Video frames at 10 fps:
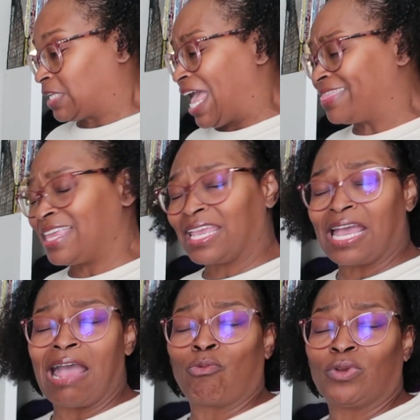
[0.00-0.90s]
I
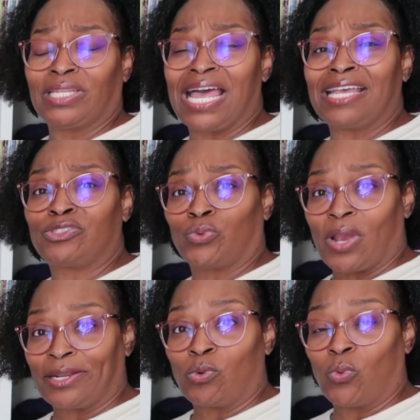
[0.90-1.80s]
think I realized
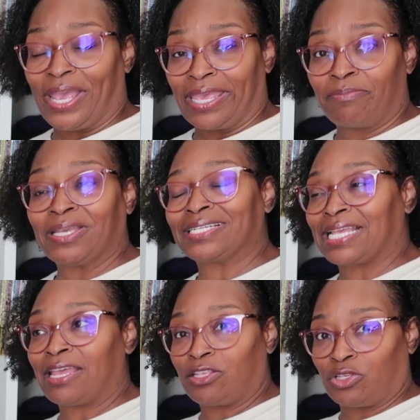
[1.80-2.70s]
right away, because
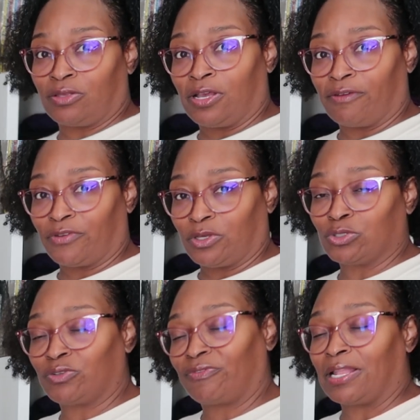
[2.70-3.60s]
I had, for
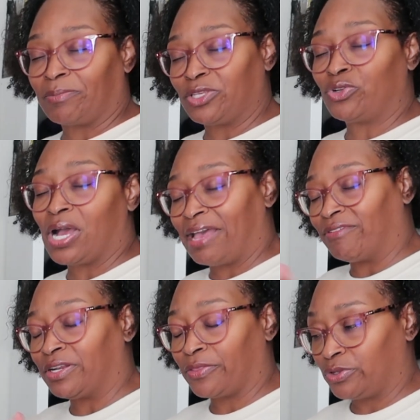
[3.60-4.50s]
those who follow me, you know I
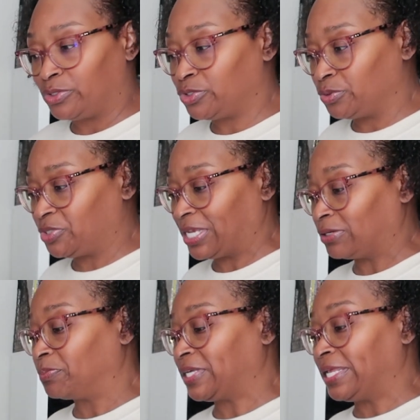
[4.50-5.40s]
have another YouTube
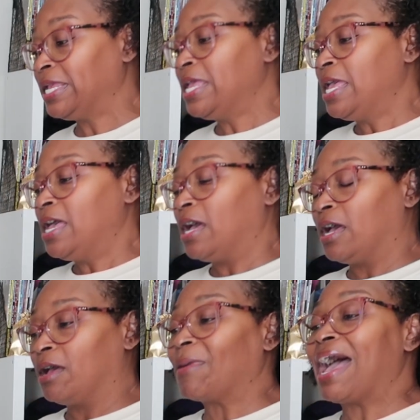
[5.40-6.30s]
channel, but
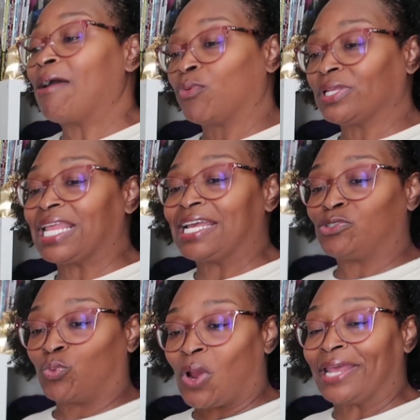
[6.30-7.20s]
I
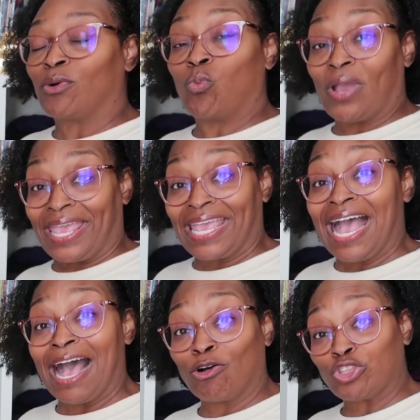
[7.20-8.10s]
realized right away
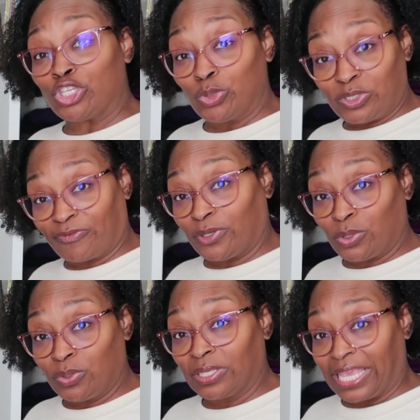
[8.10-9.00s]
how
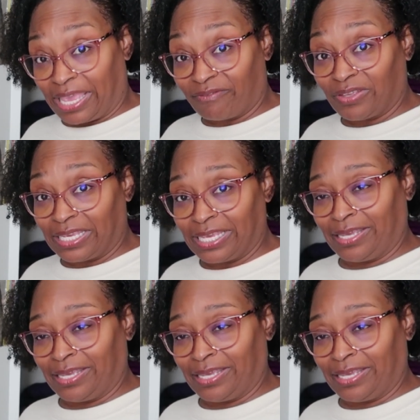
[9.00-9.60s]
useful Canva